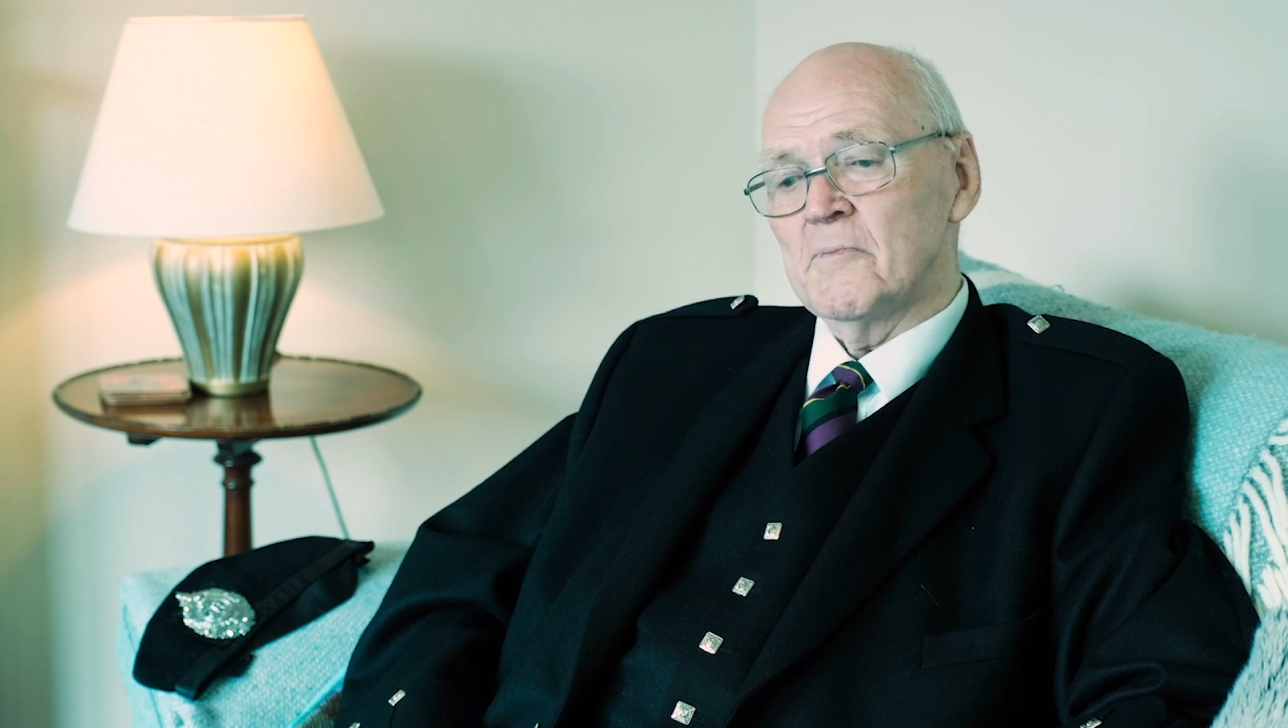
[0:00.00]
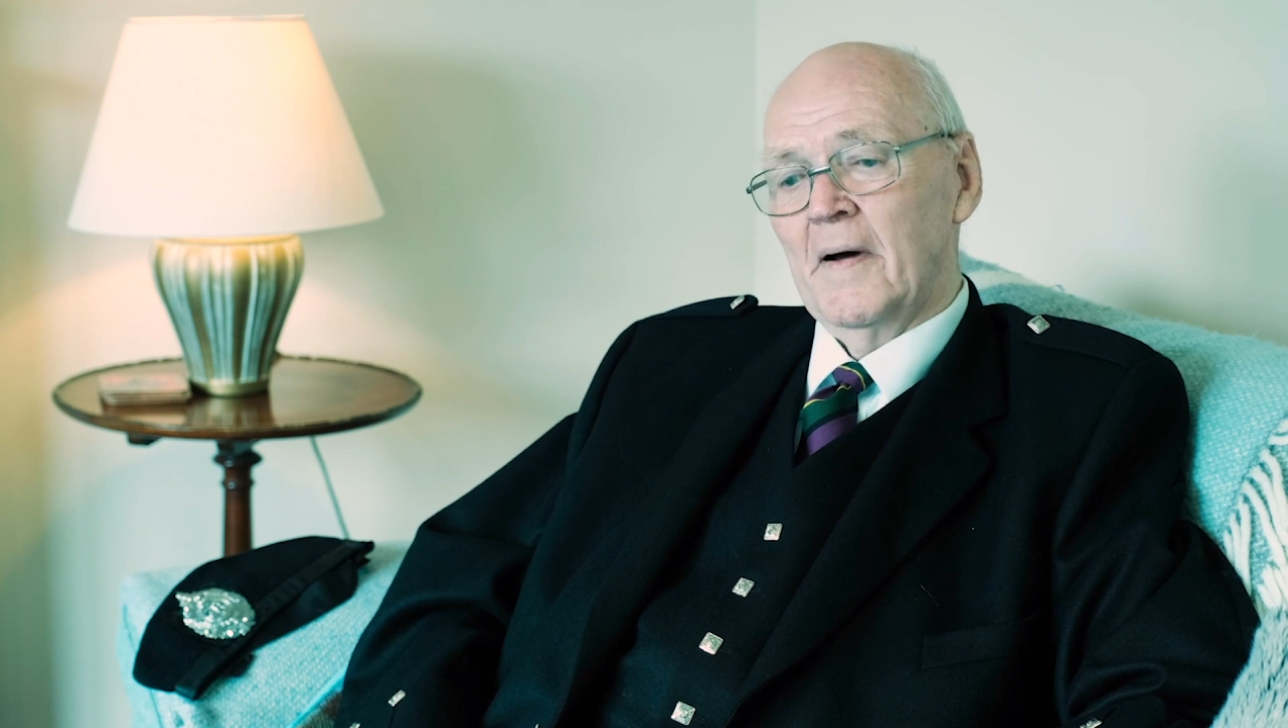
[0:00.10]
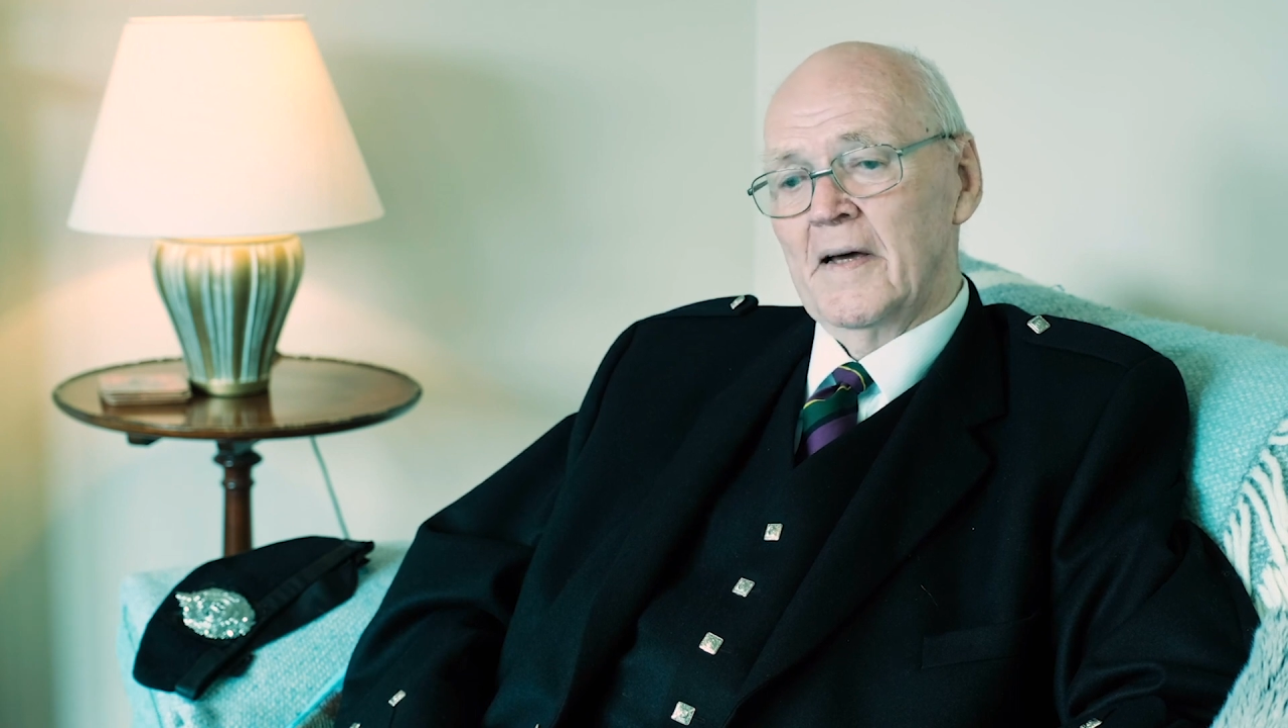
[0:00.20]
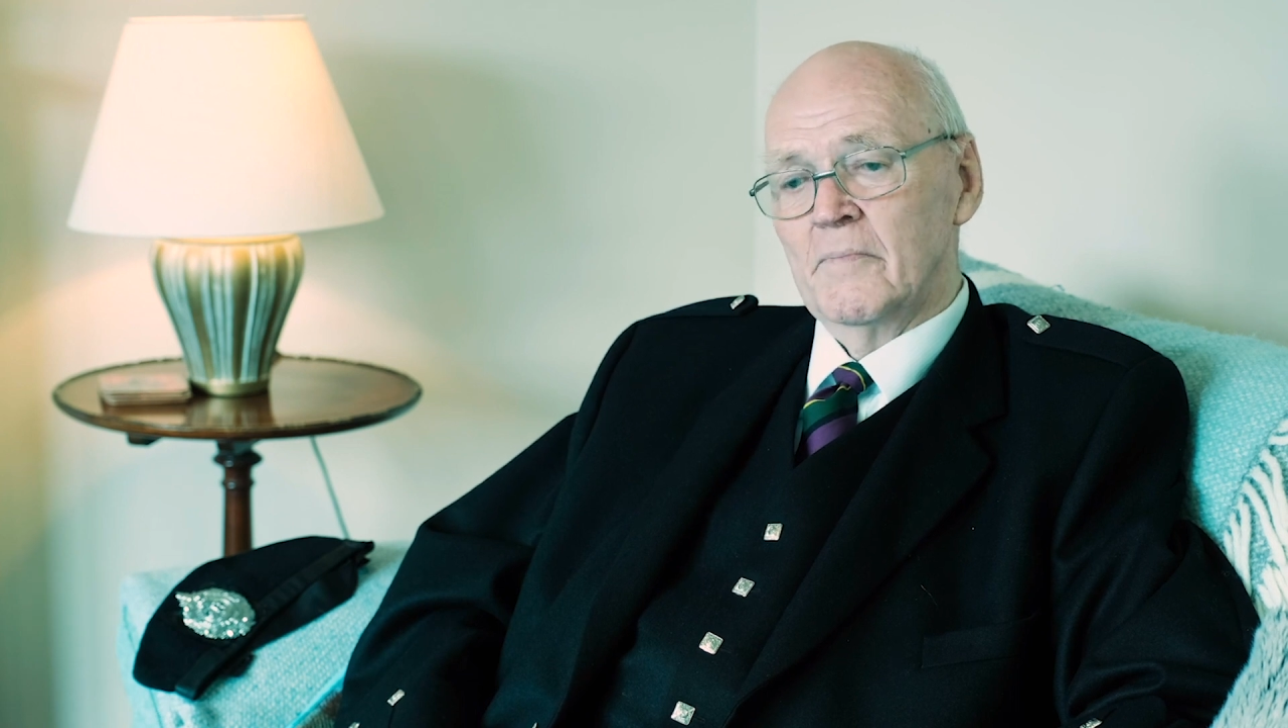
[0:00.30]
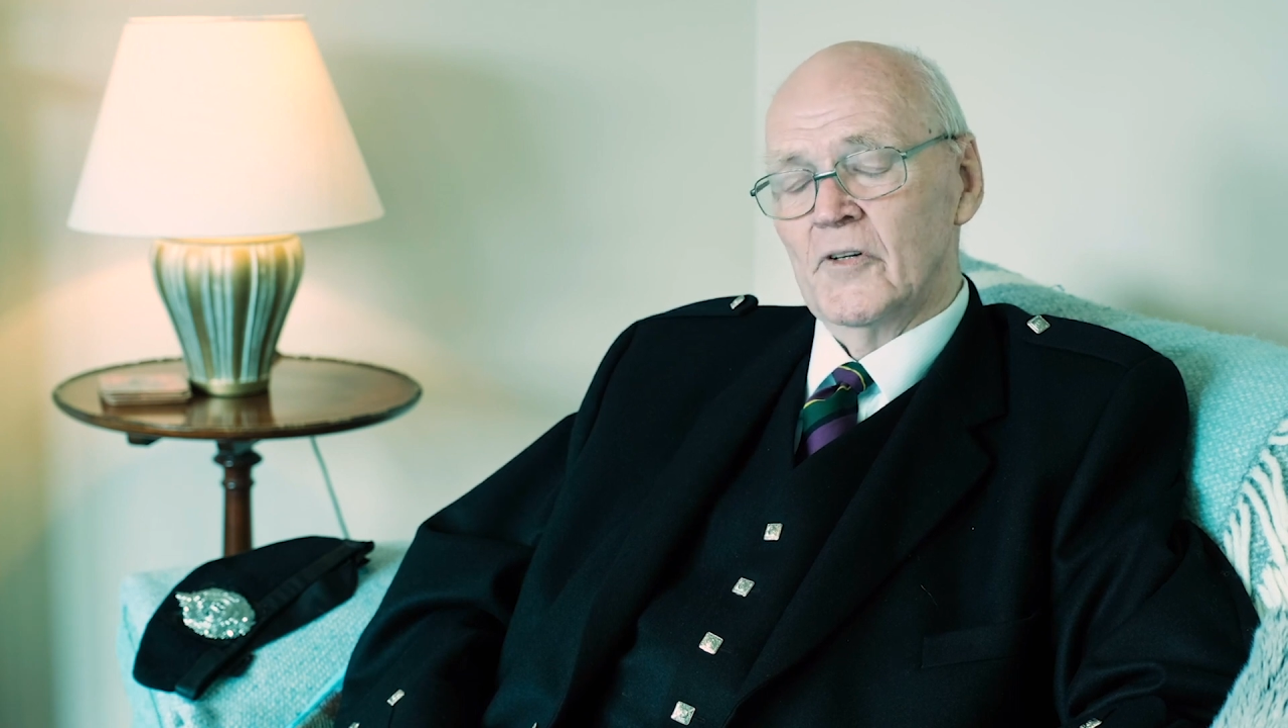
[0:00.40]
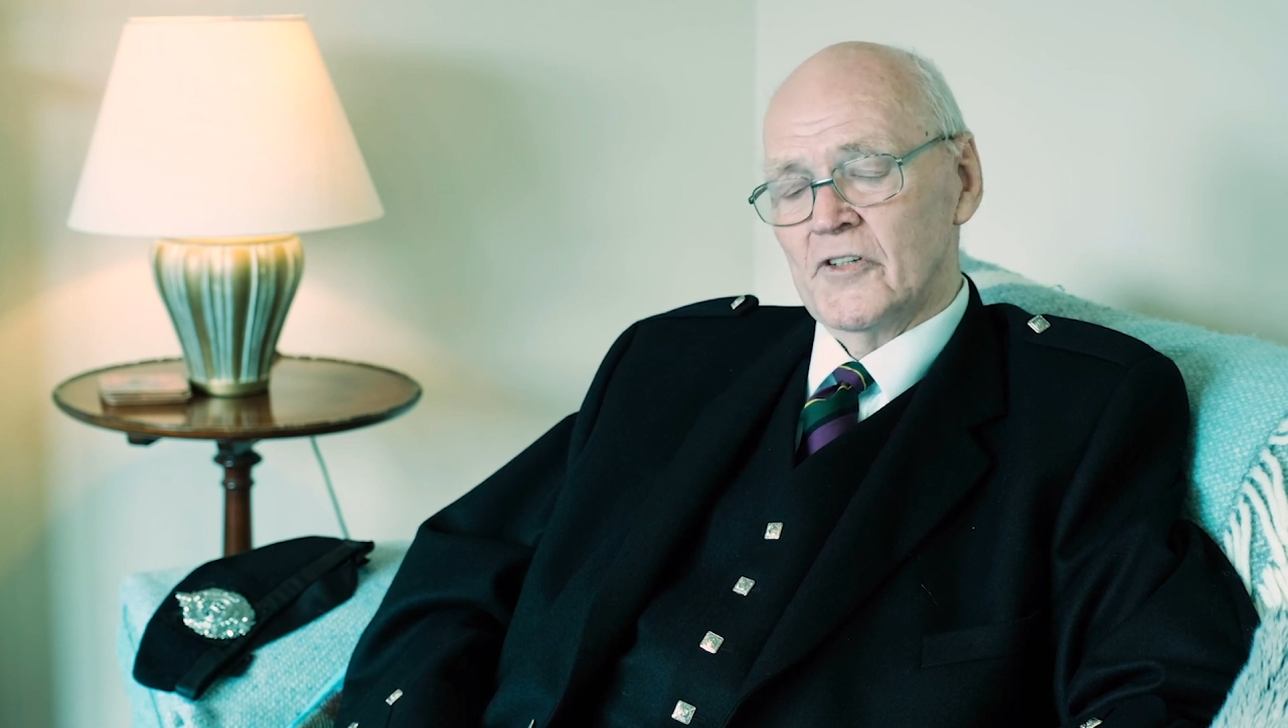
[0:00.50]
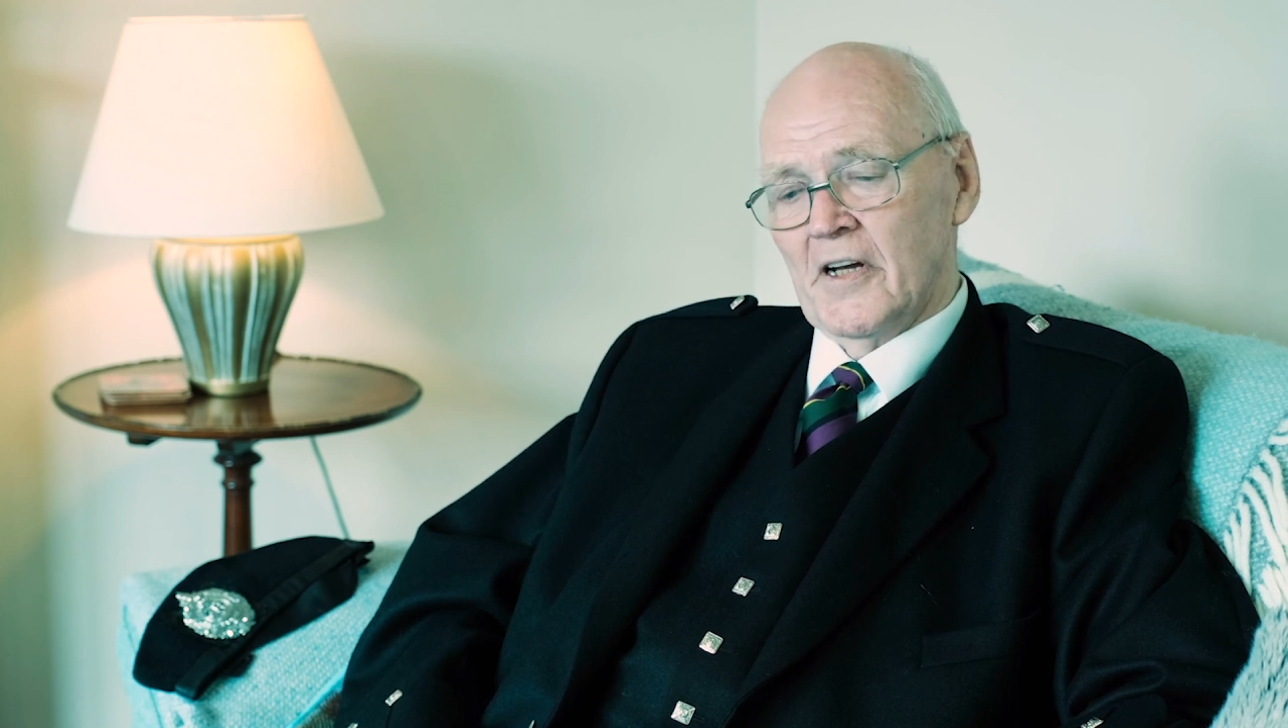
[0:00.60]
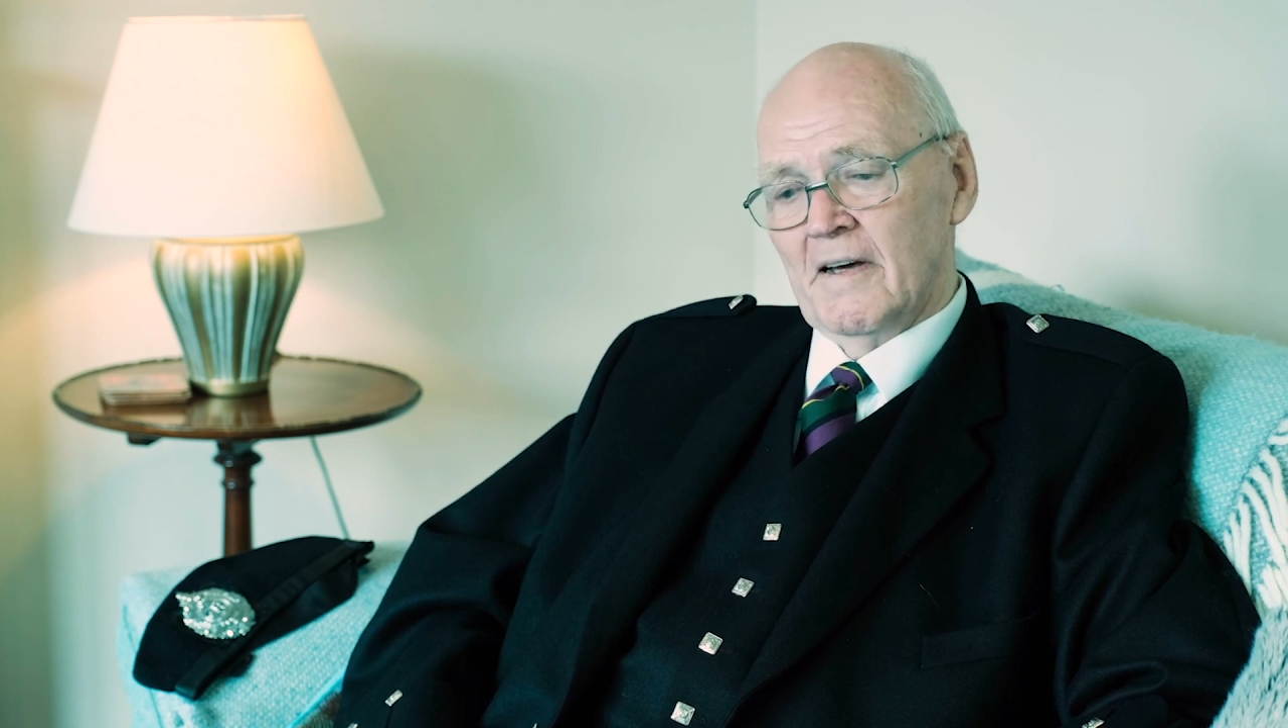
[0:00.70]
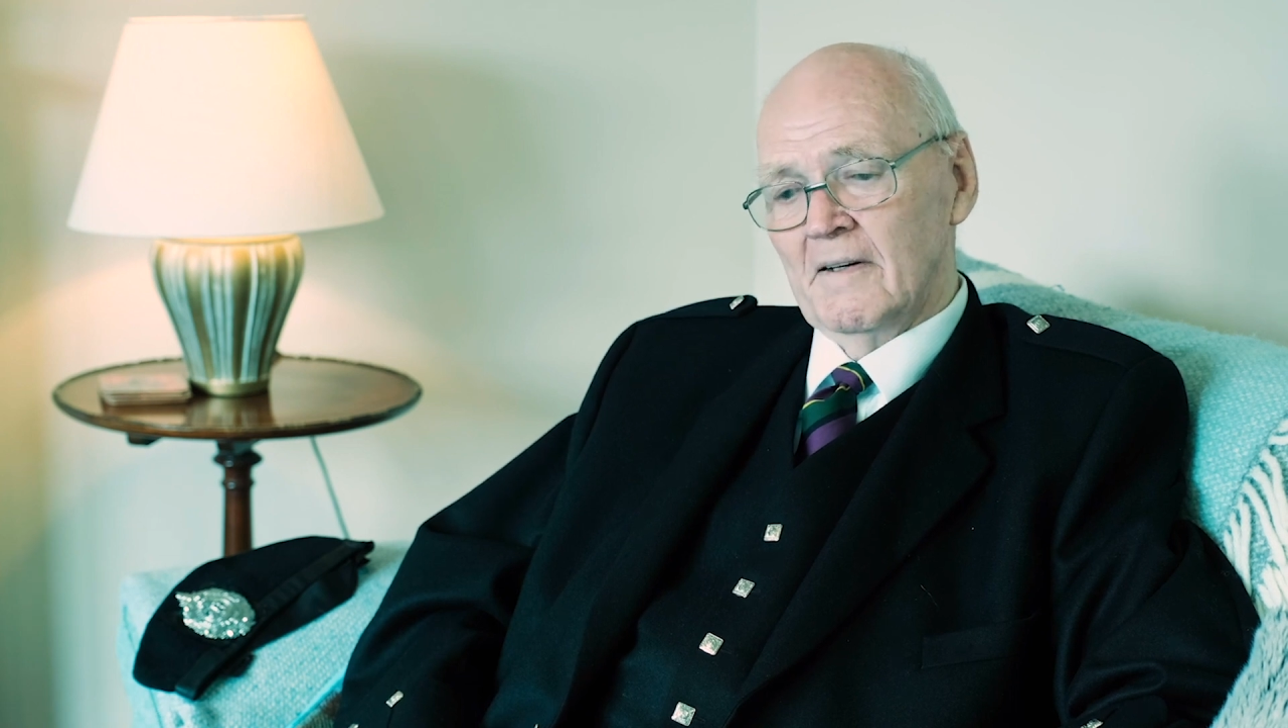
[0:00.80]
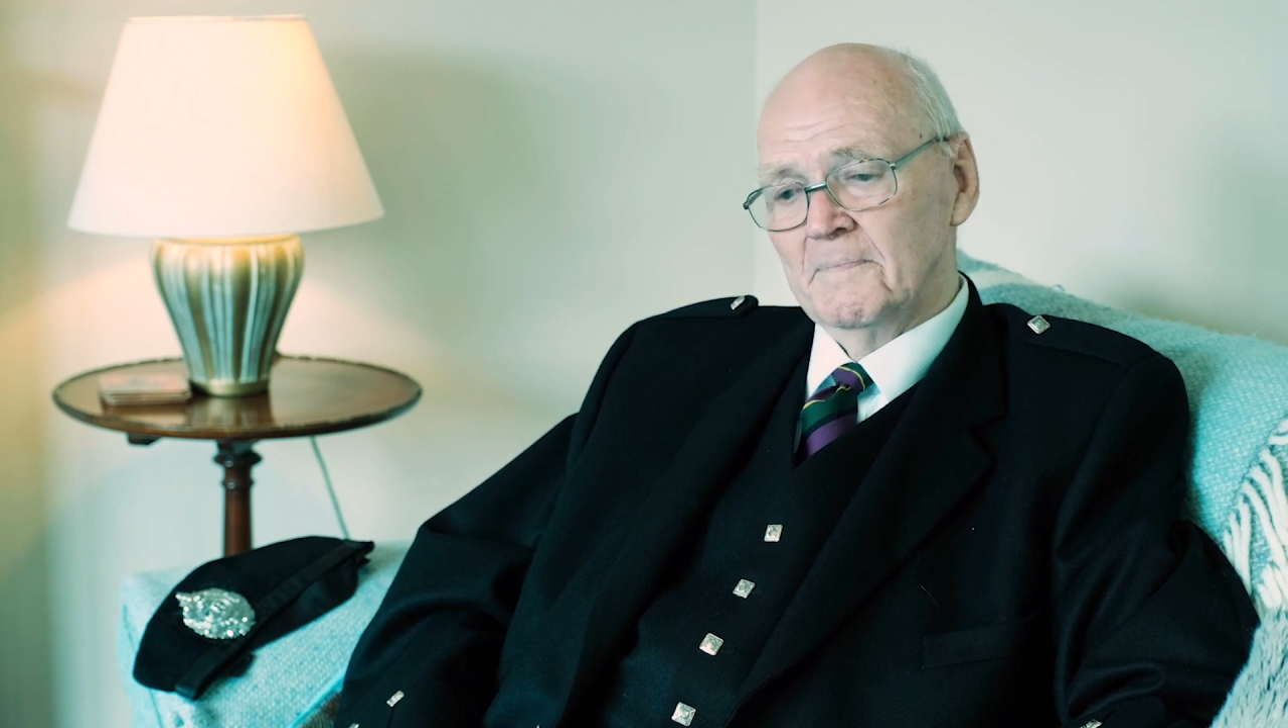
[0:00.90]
pipe music.